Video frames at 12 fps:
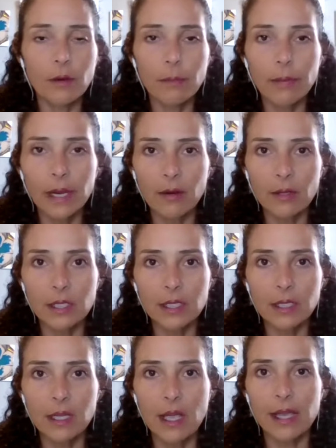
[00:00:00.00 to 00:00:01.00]
your
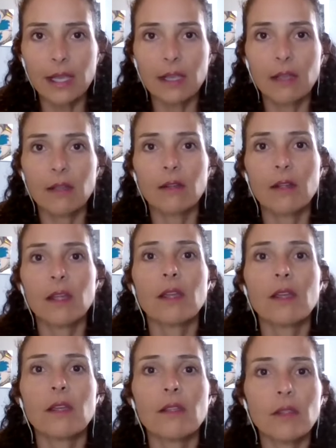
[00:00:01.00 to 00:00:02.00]
parents like
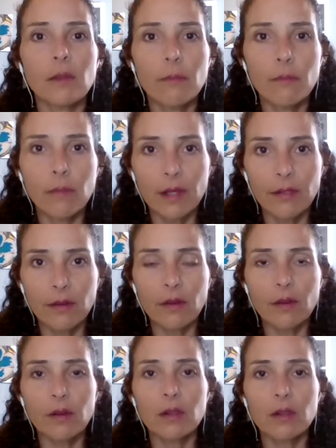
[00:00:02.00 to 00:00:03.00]
the
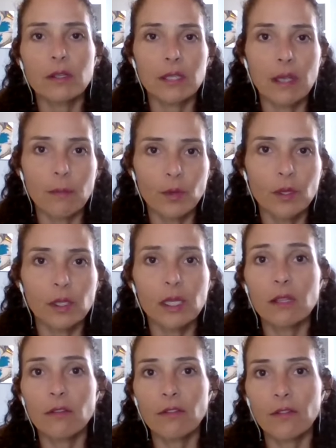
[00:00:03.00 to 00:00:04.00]
mother
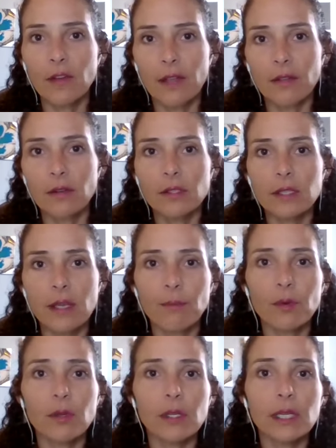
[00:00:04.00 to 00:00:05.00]
separately, the father
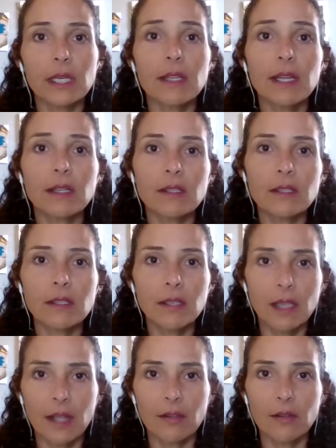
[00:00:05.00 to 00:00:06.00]
separately, then
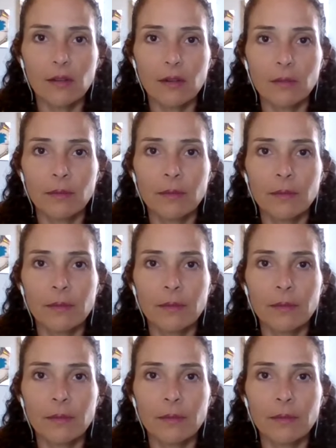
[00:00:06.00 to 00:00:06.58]
together.